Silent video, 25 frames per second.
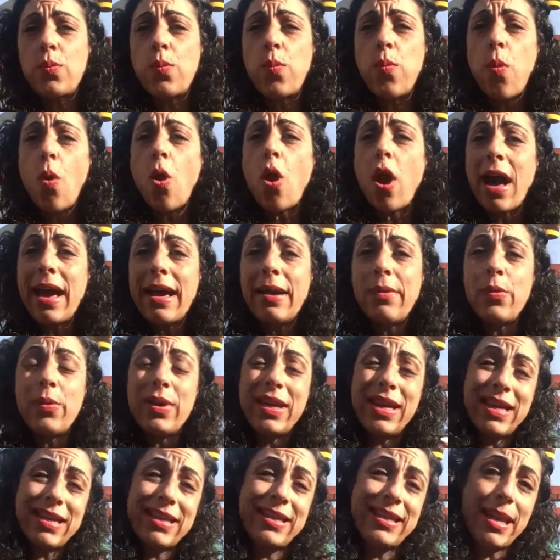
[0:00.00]
why
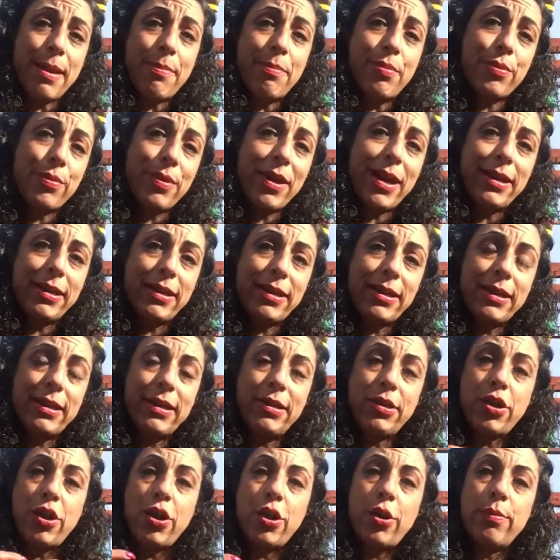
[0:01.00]
we are separated in
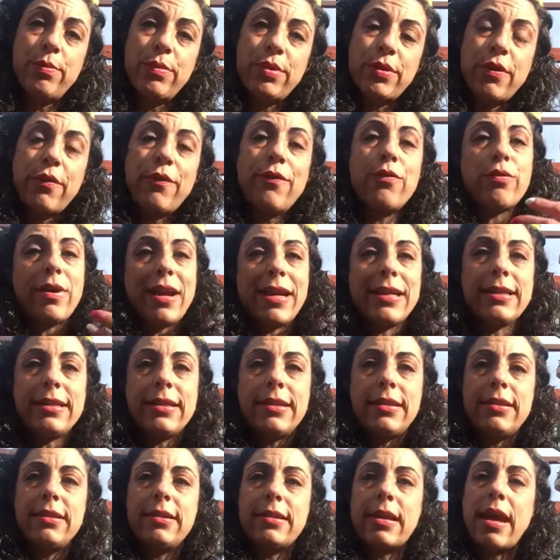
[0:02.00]
terms of
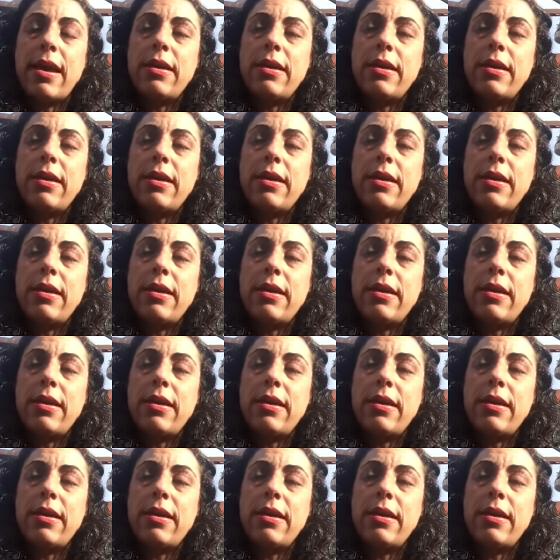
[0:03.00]
races